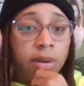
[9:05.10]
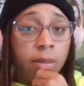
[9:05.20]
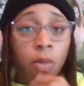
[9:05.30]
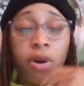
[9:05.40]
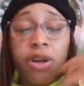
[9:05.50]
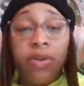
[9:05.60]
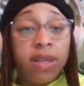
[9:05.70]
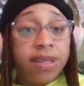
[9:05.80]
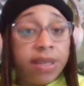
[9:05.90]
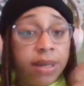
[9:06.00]
What are you
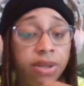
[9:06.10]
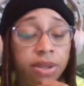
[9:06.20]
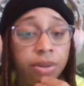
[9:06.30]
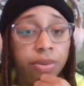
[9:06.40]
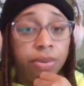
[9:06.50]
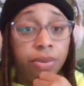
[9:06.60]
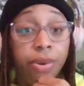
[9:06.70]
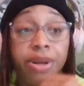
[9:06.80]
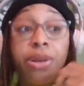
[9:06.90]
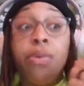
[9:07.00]
listening to?
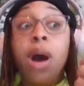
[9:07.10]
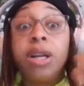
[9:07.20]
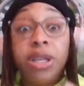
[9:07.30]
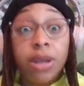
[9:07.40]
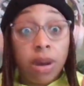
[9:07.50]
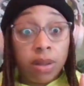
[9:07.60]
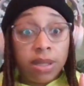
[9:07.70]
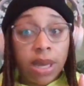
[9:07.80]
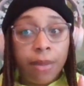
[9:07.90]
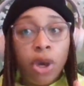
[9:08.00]
What are you watching all the
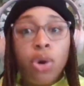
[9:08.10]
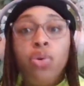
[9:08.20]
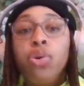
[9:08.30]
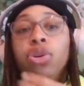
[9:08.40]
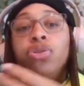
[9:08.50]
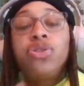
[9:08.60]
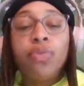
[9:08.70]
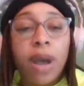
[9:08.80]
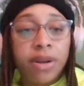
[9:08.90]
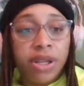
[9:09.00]
time? Who you're
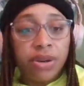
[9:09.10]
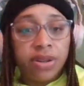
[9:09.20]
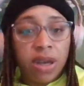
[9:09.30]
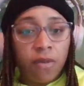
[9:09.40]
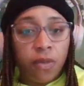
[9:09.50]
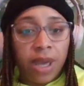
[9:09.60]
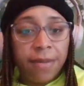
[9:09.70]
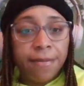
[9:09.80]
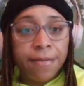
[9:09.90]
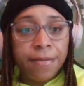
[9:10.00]
surrounding yourself with?
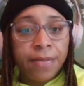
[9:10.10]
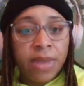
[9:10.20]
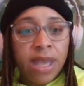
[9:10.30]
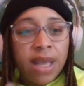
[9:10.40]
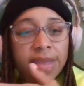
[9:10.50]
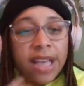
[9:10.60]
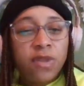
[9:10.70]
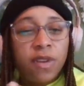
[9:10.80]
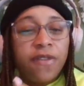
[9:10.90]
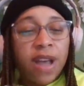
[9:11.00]
That's
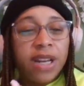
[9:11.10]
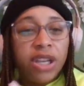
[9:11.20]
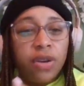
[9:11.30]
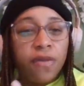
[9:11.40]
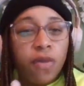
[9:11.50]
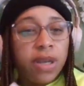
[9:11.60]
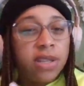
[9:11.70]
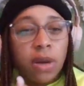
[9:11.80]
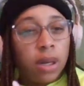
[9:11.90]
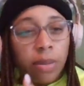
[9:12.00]
what finding your voice
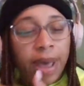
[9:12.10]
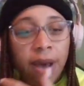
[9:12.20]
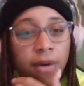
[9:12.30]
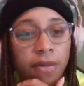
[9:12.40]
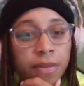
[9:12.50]
is all about.